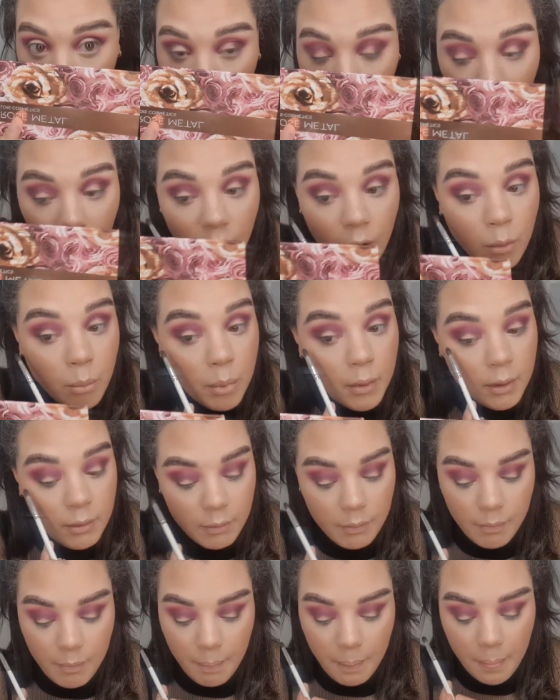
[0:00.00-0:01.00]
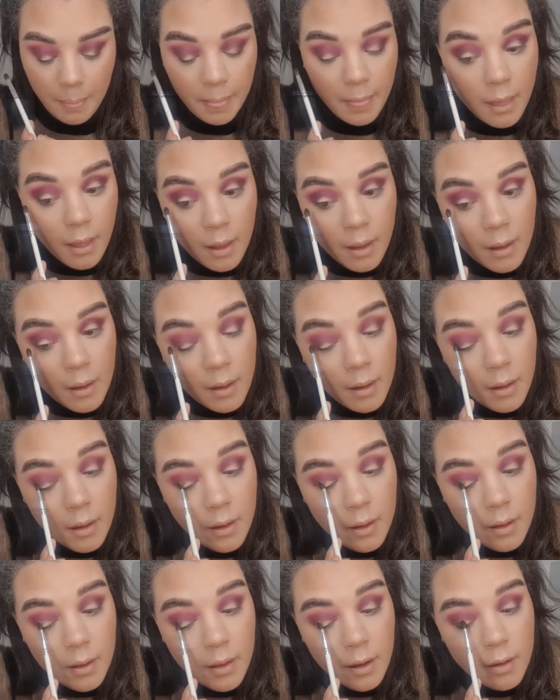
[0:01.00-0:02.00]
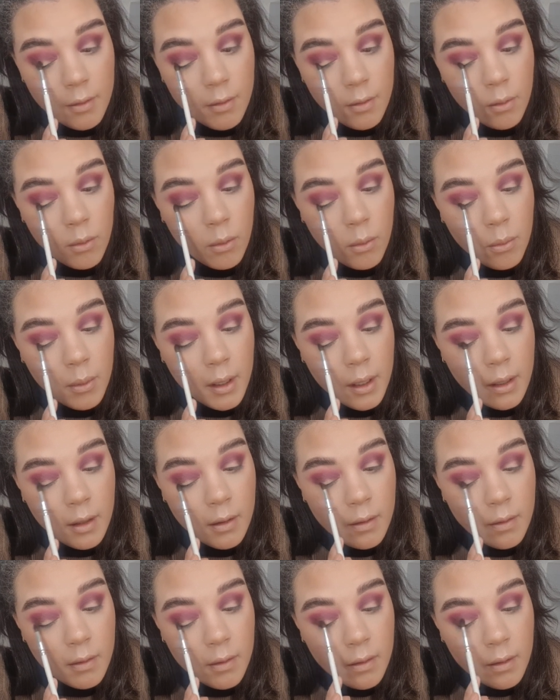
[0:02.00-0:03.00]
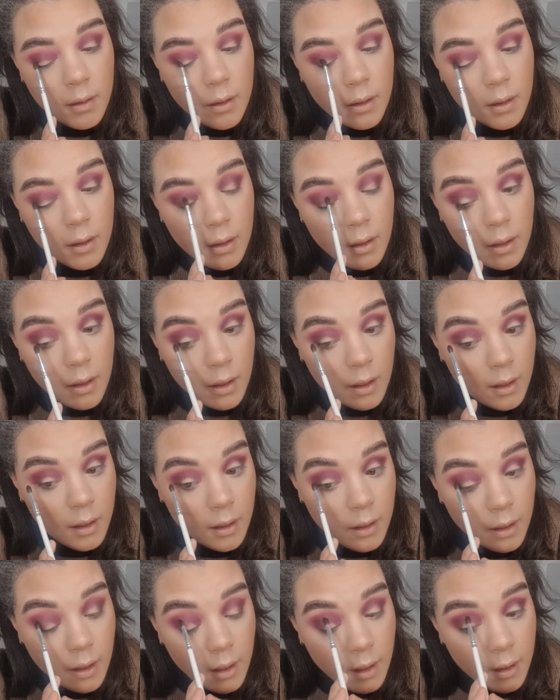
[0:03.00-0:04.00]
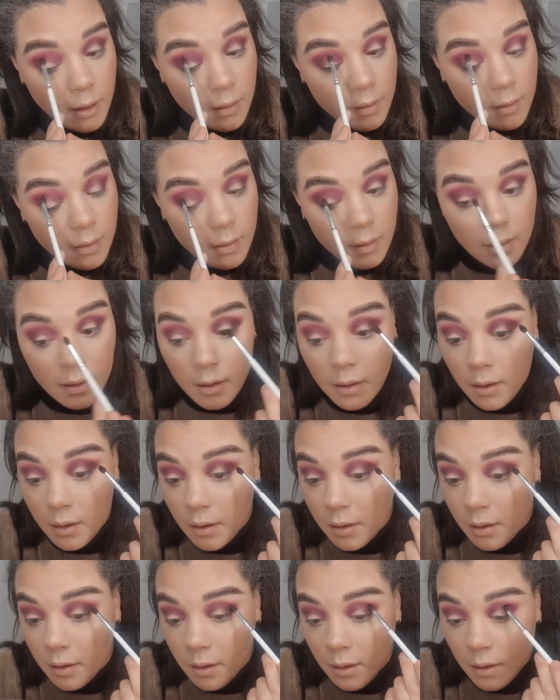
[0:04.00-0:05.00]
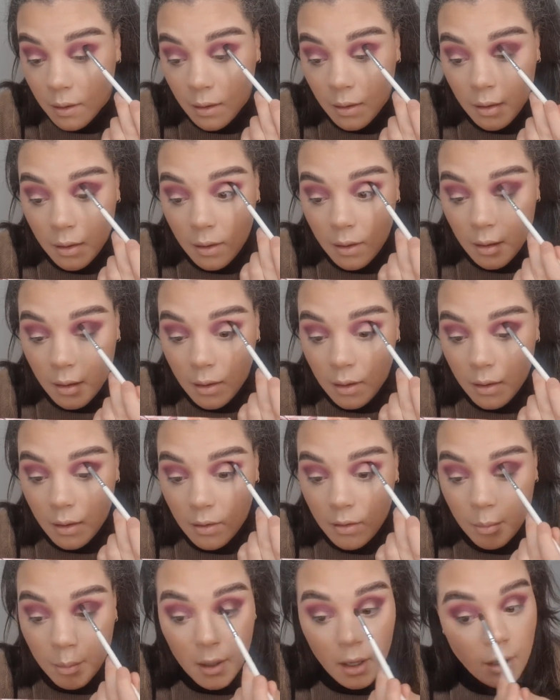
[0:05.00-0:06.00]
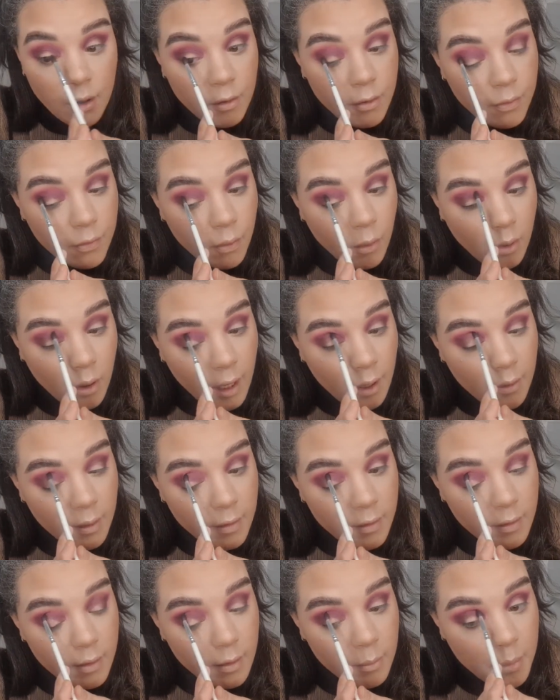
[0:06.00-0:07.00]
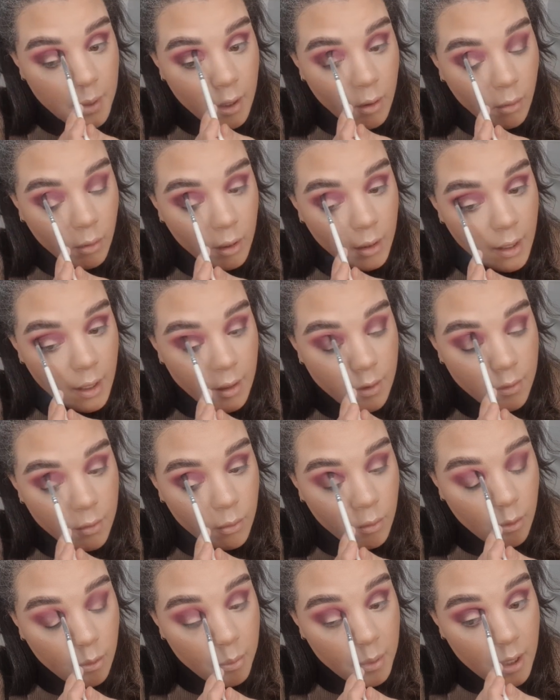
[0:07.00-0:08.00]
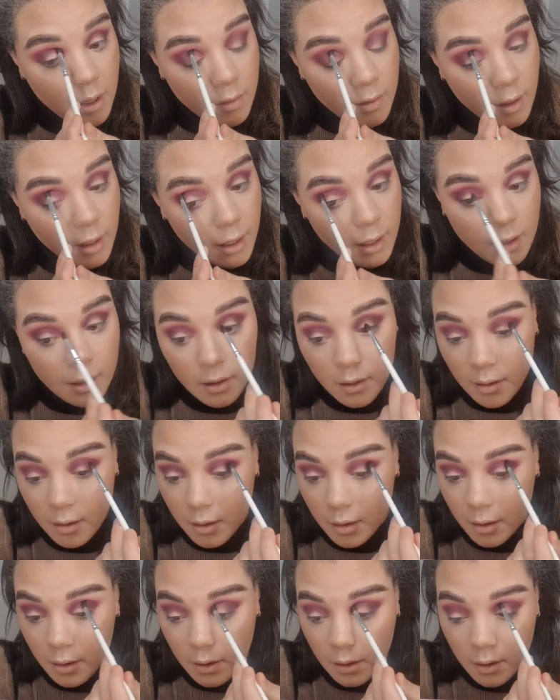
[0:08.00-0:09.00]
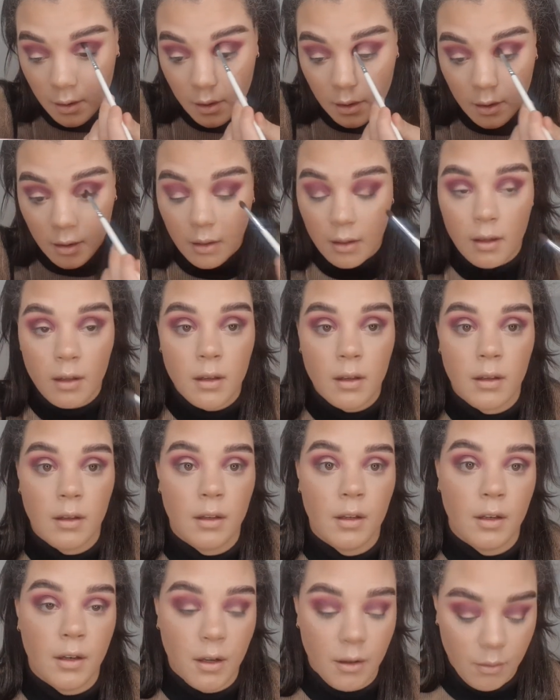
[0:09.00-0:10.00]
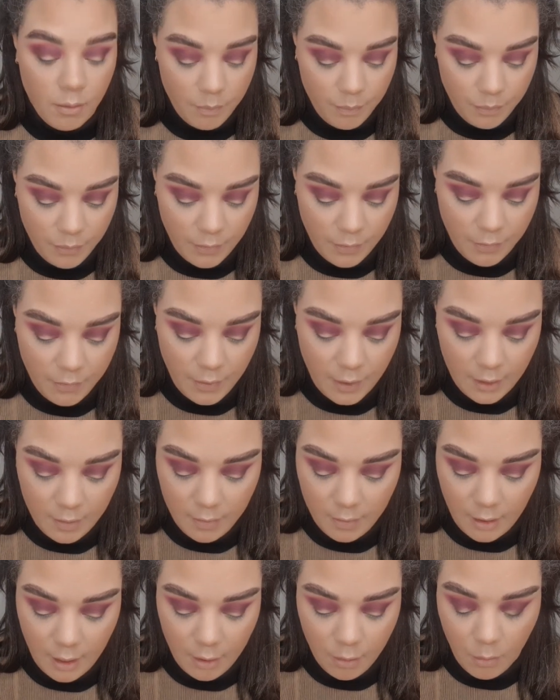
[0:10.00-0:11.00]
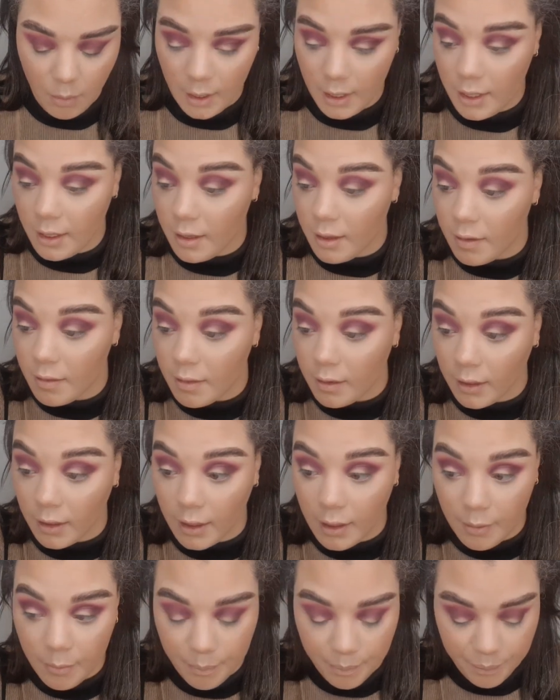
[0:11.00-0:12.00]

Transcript: Nope. That's always nice. To be honest, fallout isn't the be all and end all because I can, you know, fix that quite easily.